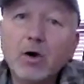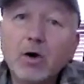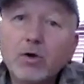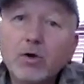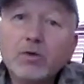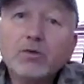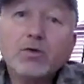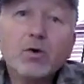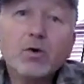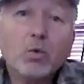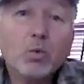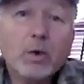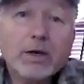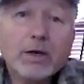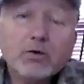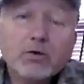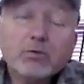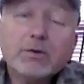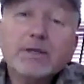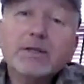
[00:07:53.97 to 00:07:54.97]
And
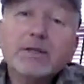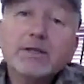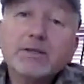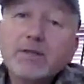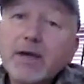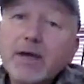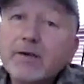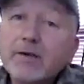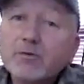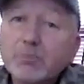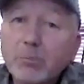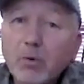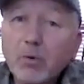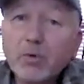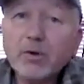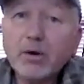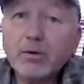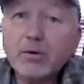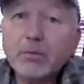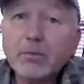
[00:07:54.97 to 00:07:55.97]
when you're in the Deus
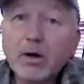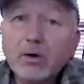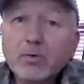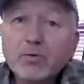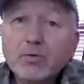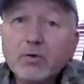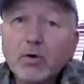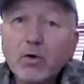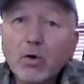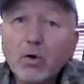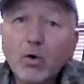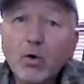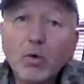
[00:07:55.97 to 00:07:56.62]
mono mode,